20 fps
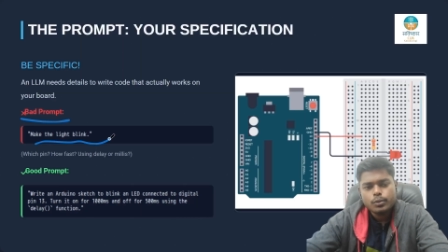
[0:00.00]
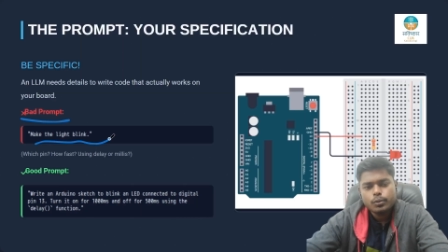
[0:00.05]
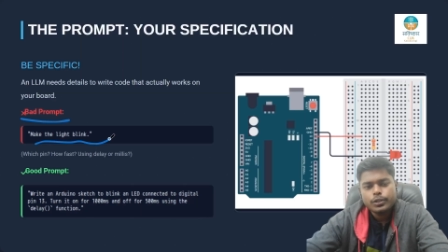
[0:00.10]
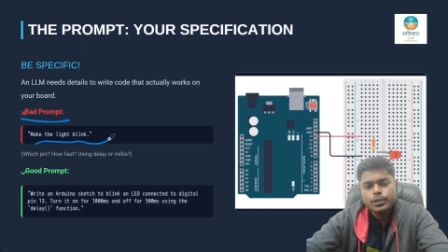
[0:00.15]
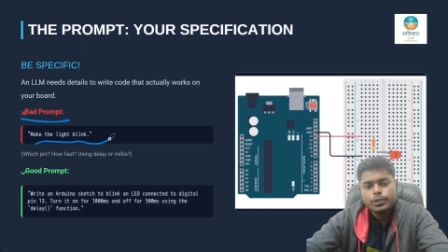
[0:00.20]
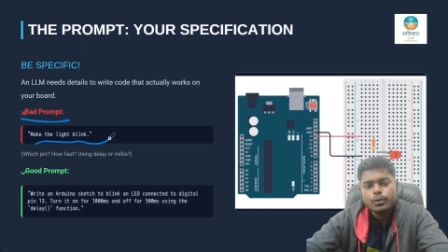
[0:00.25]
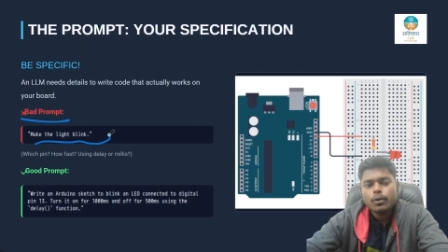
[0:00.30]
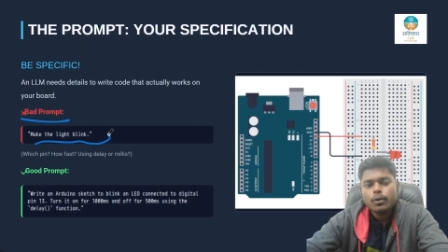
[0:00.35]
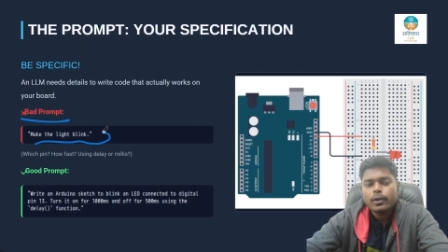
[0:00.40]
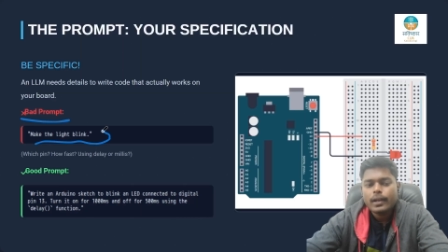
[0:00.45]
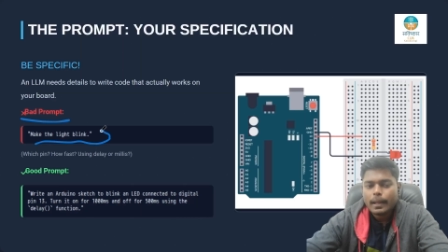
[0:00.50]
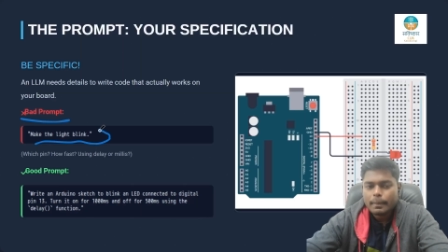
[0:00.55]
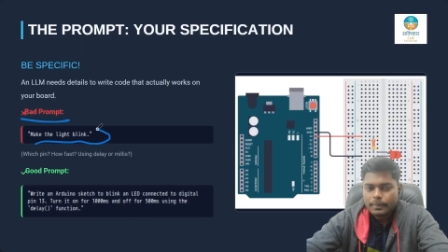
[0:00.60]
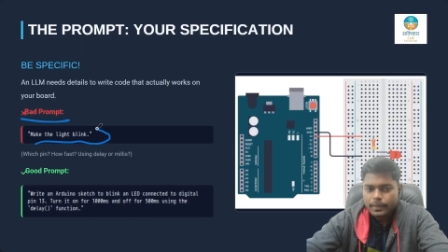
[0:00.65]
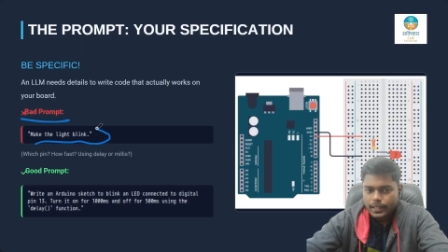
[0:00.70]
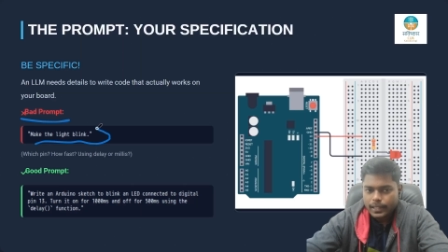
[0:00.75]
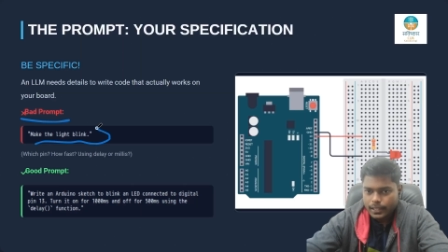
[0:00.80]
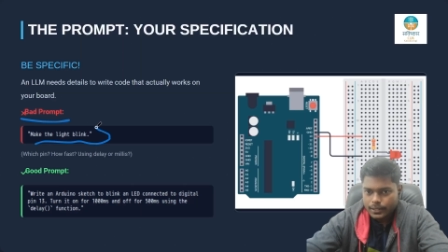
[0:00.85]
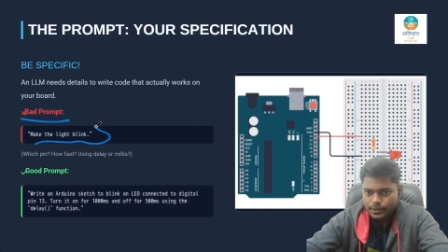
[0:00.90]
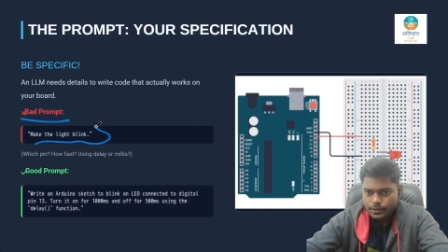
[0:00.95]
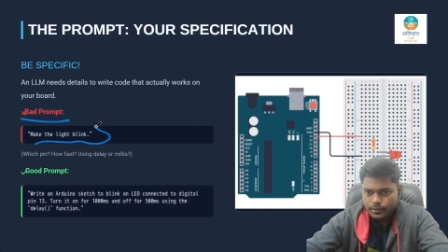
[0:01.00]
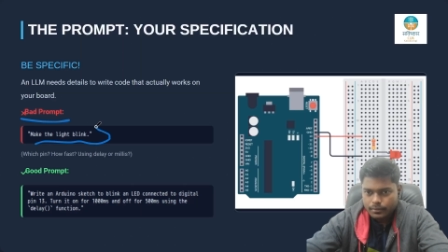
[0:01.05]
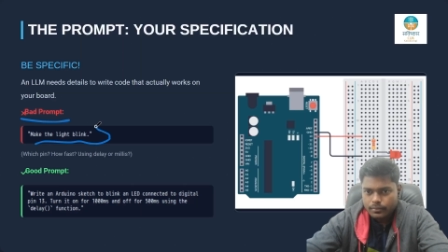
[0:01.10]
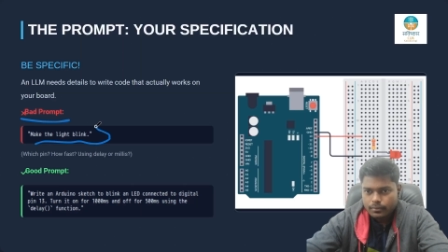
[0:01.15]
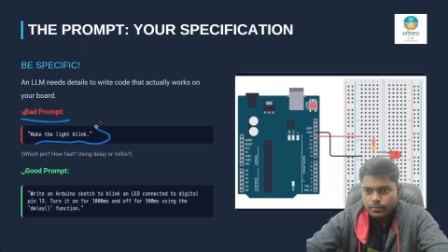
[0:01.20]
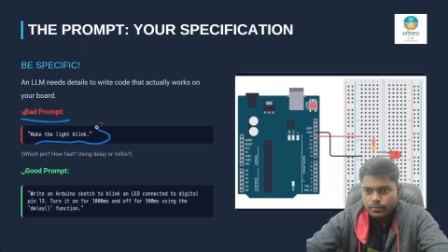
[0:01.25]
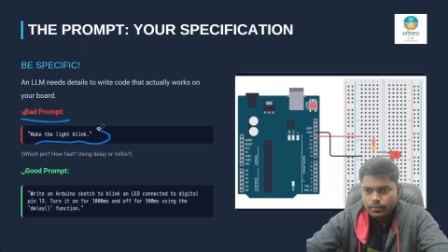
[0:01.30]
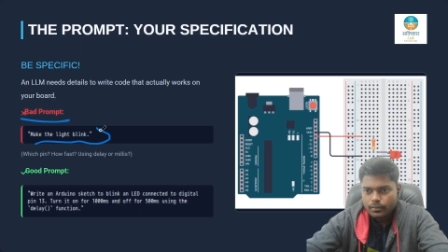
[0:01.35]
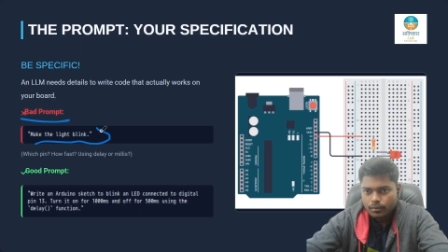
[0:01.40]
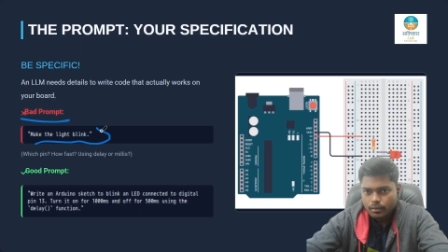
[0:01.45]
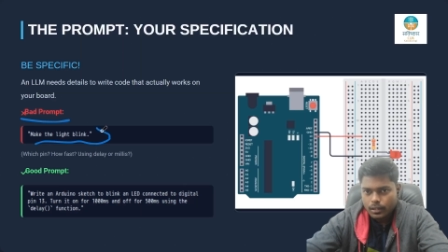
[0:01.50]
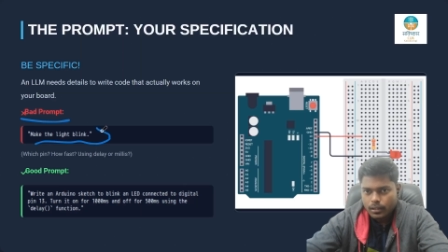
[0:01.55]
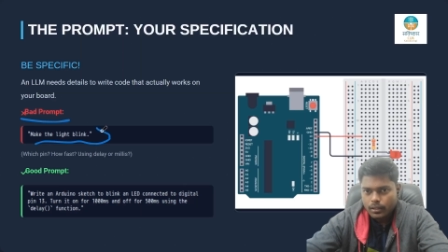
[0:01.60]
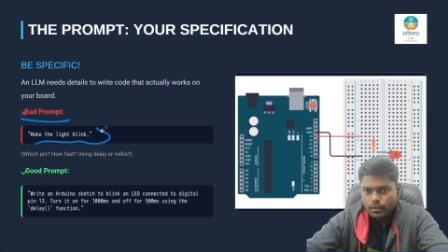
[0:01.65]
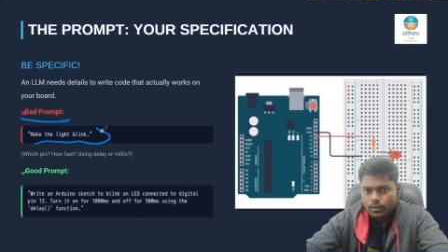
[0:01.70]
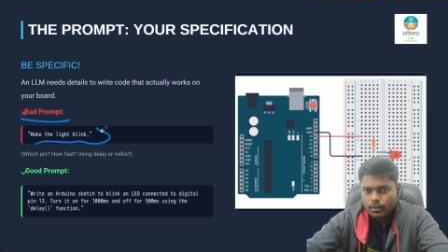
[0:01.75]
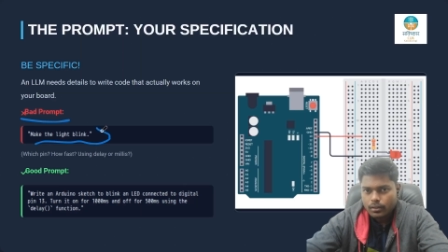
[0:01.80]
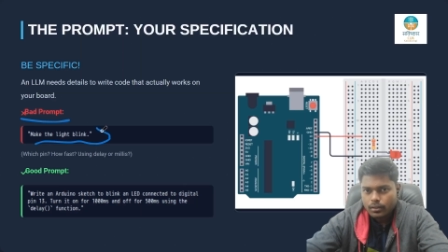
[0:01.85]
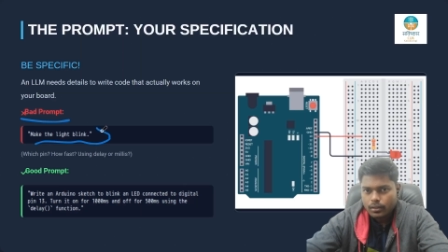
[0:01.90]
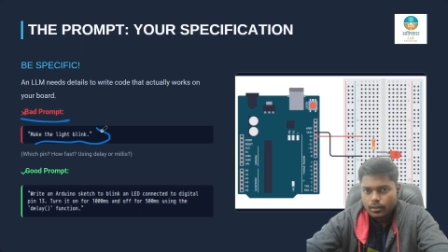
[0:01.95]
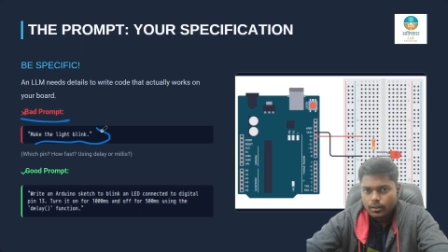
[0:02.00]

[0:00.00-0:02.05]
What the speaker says: to your application. Okay?